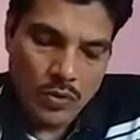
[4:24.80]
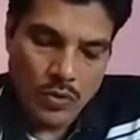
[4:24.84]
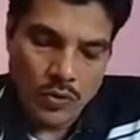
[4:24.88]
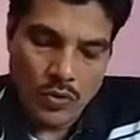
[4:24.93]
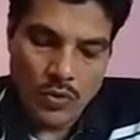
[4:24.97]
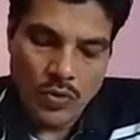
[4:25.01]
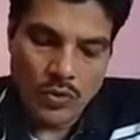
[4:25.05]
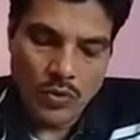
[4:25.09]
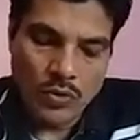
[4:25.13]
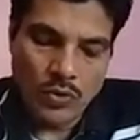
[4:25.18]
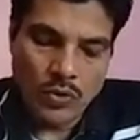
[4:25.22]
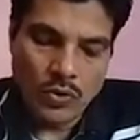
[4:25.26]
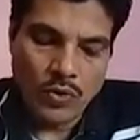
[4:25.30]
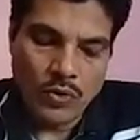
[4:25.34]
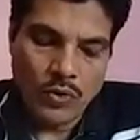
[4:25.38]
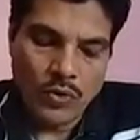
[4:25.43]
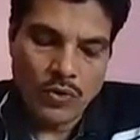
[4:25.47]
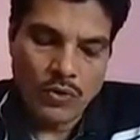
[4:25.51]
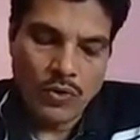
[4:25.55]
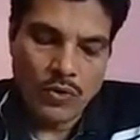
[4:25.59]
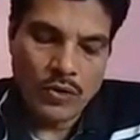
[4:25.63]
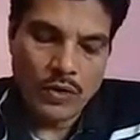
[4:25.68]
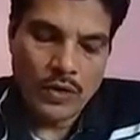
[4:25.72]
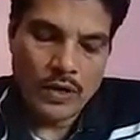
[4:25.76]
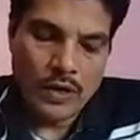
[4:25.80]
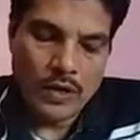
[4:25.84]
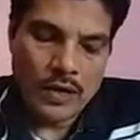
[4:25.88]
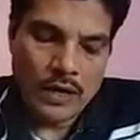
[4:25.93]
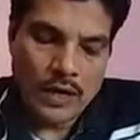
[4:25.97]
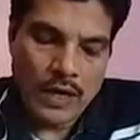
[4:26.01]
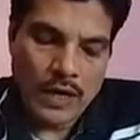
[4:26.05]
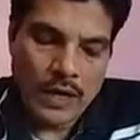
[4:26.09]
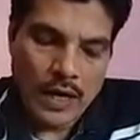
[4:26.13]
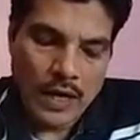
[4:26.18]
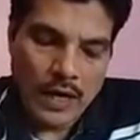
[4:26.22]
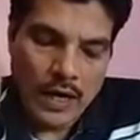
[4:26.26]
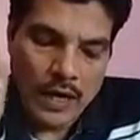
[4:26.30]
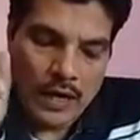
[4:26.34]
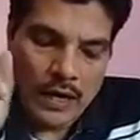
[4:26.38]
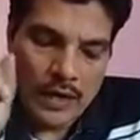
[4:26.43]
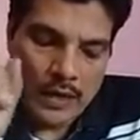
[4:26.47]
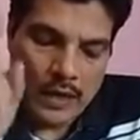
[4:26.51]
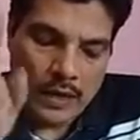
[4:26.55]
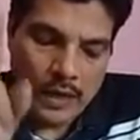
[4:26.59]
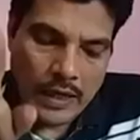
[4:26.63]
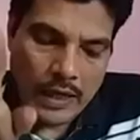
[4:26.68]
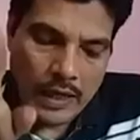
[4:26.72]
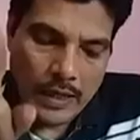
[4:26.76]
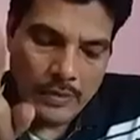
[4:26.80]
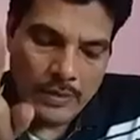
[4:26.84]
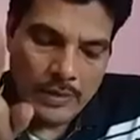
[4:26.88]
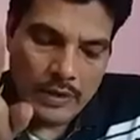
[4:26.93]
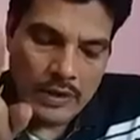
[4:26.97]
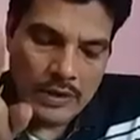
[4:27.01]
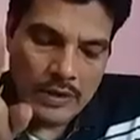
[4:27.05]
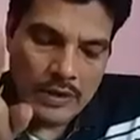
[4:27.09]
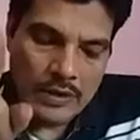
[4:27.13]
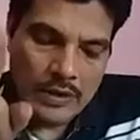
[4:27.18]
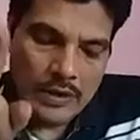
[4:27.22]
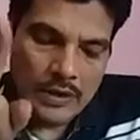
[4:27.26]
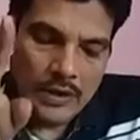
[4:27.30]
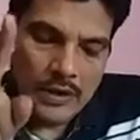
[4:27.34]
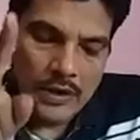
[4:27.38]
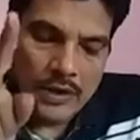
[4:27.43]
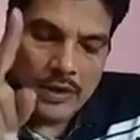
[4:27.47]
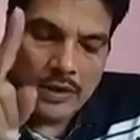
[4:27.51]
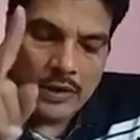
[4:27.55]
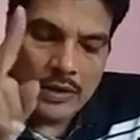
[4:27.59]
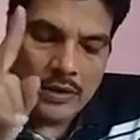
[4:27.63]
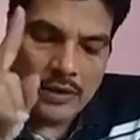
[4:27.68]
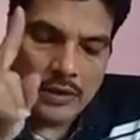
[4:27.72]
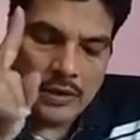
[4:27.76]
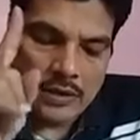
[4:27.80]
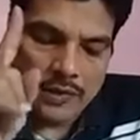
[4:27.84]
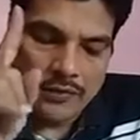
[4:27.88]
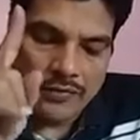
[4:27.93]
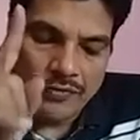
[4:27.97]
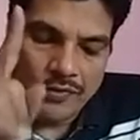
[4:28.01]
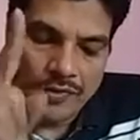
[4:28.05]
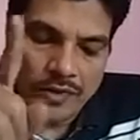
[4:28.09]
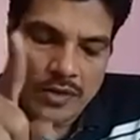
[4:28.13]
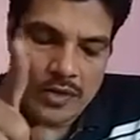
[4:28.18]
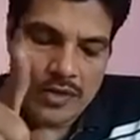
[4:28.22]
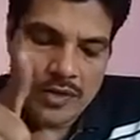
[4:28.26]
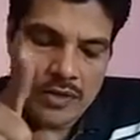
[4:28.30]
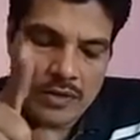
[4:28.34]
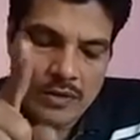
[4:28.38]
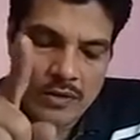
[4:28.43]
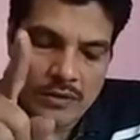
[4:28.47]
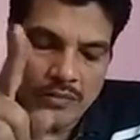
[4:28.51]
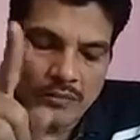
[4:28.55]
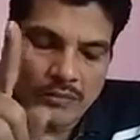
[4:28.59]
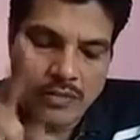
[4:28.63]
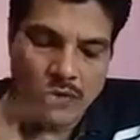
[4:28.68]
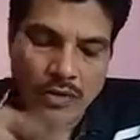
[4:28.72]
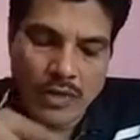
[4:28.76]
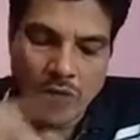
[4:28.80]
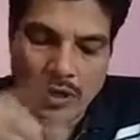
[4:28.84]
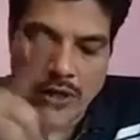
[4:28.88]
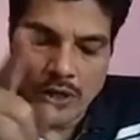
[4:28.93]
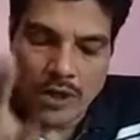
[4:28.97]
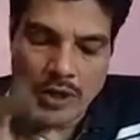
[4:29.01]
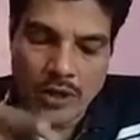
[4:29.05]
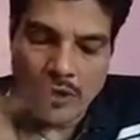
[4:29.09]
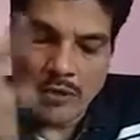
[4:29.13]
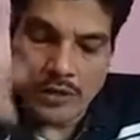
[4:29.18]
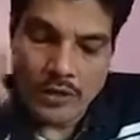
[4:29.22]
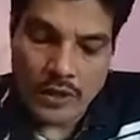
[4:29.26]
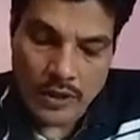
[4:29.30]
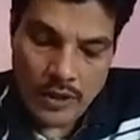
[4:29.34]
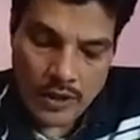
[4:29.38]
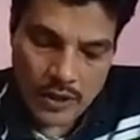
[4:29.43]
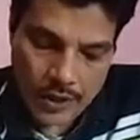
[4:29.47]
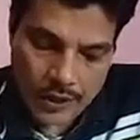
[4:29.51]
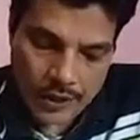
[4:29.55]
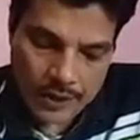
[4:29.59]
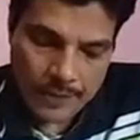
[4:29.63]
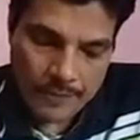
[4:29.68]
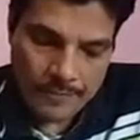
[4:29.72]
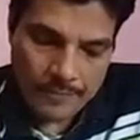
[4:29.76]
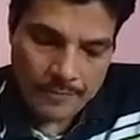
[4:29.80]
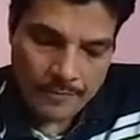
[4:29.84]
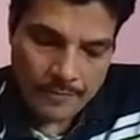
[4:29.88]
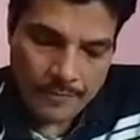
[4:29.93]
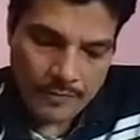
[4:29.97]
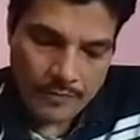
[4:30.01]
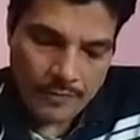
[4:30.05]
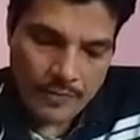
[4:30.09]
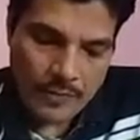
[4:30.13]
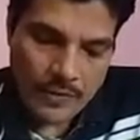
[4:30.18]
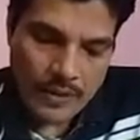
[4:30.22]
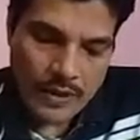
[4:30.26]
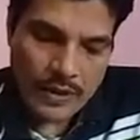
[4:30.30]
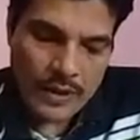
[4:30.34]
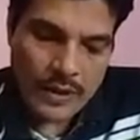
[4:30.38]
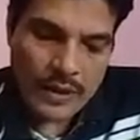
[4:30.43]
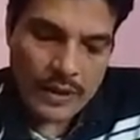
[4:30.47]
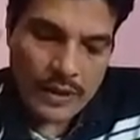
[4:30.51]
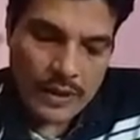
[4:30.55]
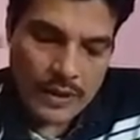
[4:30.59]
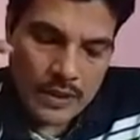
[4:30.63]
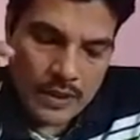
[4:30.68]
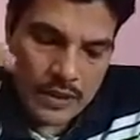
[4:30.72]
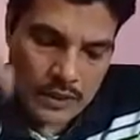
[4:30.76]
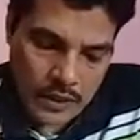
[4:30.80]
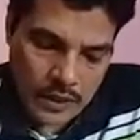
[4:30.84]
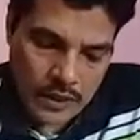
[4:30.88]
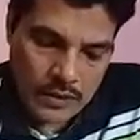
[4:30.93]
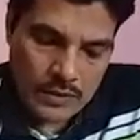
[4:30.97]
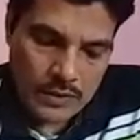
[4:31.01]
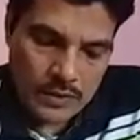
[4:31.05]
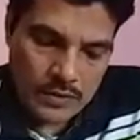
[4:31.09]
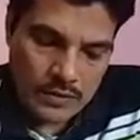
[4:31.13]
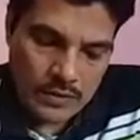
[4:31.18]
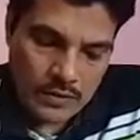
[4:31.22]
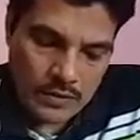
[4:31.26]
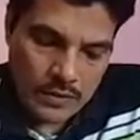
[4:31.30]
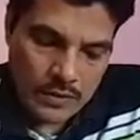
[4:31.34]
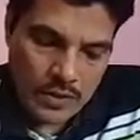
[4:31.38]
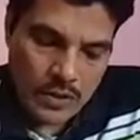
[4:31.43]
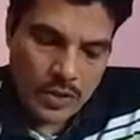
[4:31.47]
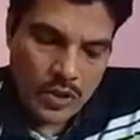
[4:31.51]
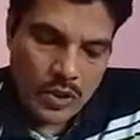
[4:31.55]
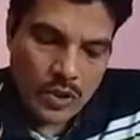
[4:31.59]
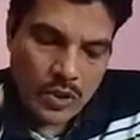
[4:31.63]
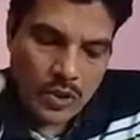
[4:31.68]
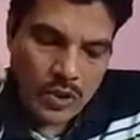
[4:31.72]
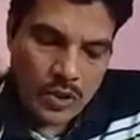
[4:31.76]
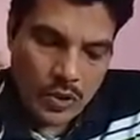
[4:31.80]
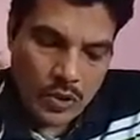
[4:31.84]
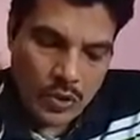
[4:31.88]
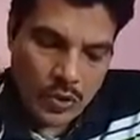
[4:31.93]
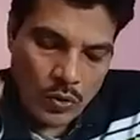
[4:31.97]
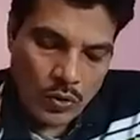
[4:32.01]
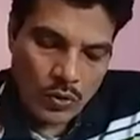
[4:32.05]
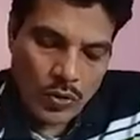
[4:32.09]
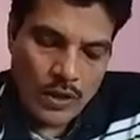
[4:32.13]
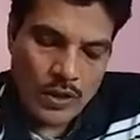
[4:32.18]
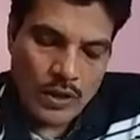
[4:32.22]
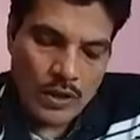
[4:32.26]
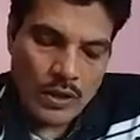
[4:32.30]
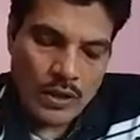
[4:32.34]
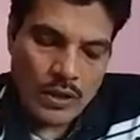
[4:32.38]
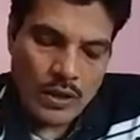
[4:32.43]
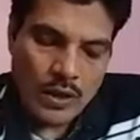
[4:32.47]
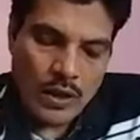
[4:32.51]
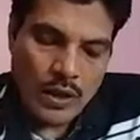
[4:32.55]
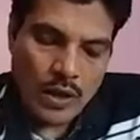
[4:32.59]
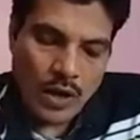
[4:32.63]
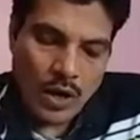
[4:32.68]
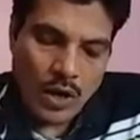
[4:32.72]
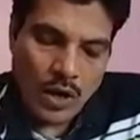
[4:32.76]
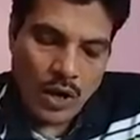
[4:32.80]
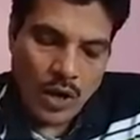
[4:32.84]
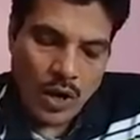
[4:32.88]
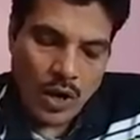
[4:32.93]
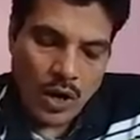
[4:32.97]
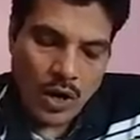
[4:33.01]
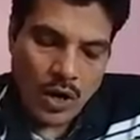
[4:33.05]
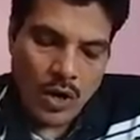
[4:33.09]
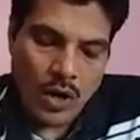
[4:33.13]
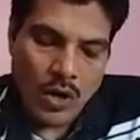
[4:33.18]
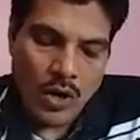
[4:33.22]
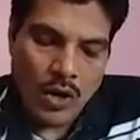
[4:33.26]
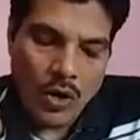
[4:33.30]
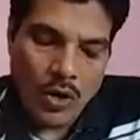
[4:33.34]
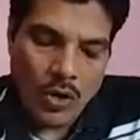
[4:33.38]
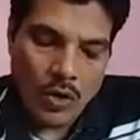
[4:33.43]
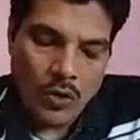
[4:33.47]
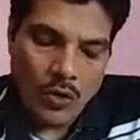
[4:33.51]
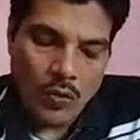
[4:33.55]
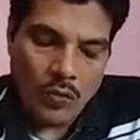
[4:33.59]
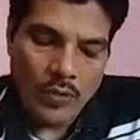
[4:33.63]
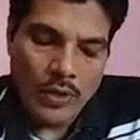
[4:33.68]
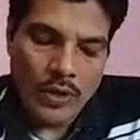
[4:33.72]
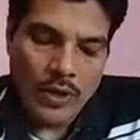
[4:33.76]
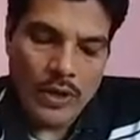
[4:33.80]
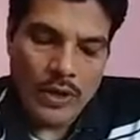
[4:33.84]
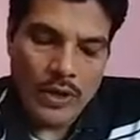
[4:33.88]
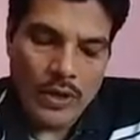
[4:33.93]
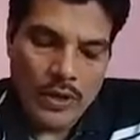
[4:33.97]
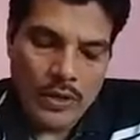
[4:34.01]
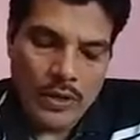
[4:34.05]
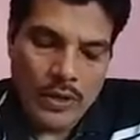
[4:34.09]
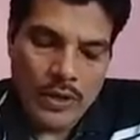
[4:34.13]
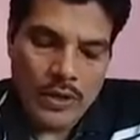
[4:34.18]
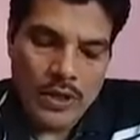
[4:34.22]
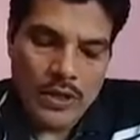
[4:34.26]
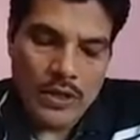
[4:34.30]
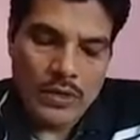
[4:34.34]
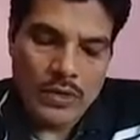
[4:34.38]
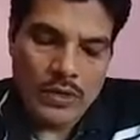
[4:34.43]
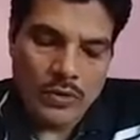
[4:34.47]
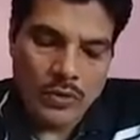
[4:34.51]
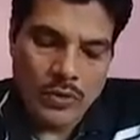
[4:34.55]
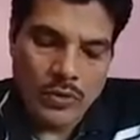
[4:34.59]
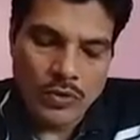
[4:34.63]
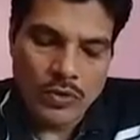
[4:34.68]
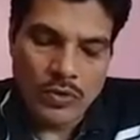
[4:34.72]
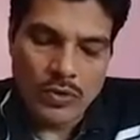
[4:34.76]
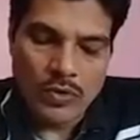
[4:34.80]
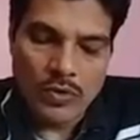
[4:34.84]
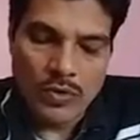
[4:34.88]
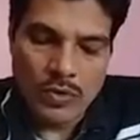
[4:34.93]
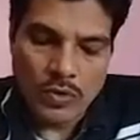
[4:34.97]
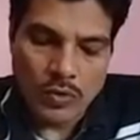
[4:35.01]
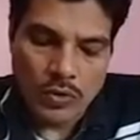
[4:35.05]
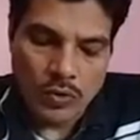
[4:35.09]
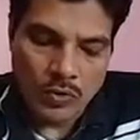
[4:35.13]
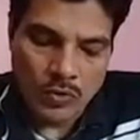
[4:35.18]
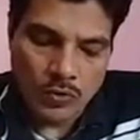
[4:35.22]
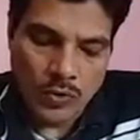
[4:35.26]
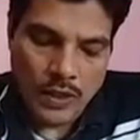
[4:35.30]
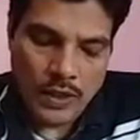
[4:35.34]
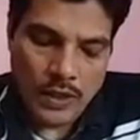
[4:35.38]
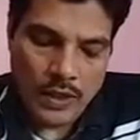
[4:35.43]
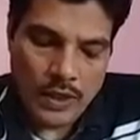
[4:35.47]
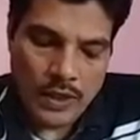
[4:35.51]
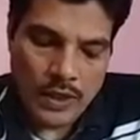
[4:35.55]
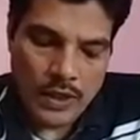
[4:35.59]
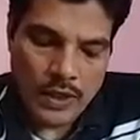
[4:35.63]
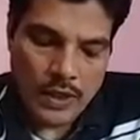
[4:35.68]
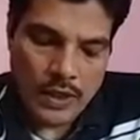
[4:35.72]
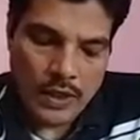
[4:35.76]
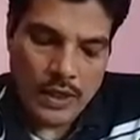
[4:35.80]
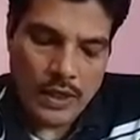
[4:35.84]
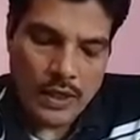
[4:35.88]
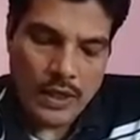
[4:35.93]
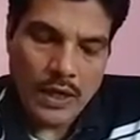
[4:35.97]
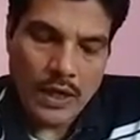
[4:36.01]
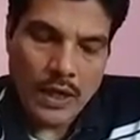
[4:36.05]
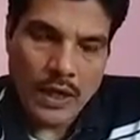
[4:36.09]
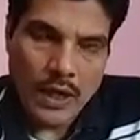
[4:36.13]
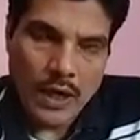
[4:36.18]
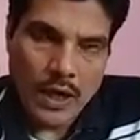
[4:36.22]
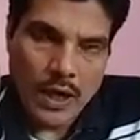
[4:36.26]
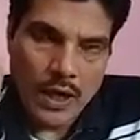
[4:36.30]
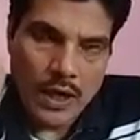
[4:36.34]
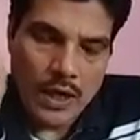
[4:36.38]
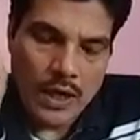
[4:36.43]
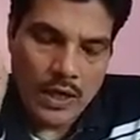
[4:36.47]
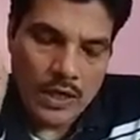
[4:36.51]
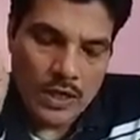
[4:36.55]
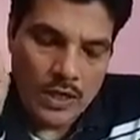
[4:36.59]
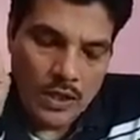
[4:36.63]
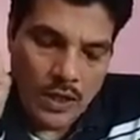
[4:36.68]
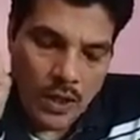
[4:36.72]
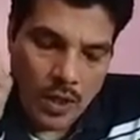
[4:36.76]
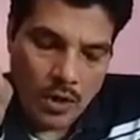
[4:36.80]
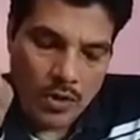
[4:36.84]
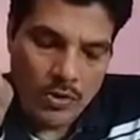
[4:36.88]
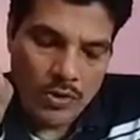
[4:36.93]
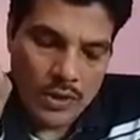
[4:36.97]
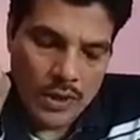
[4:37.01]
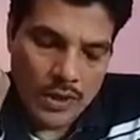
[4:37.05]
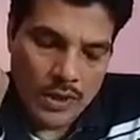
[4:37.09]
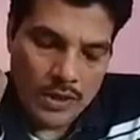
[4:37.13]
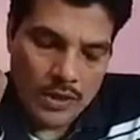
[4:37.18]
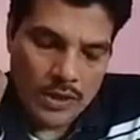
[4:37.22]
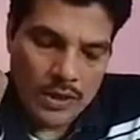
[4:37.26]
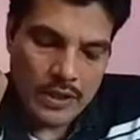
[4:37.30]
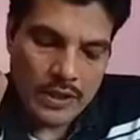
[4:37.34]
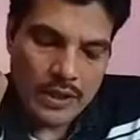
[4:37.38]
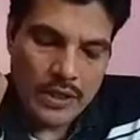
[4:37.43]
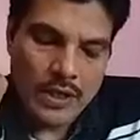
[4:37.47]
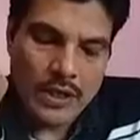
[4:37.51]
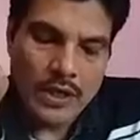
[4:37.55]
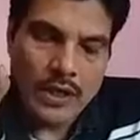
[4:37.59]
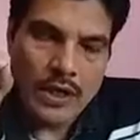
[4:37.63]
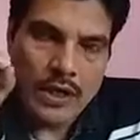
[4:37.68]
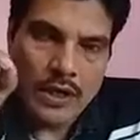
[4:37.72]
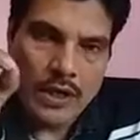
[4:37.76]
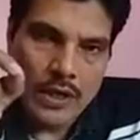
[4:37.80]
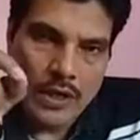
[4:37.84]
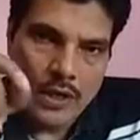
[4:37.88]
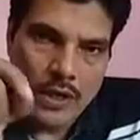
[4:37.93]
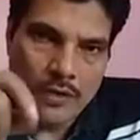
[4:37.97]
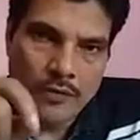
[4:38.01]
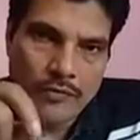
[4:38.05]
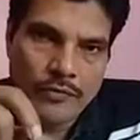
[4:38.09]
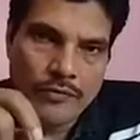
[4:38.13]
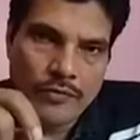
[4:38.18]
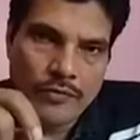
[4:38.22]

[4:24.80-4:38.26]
Oh, I kept the first for another day, yet knowing how way leads on to way, I doubted if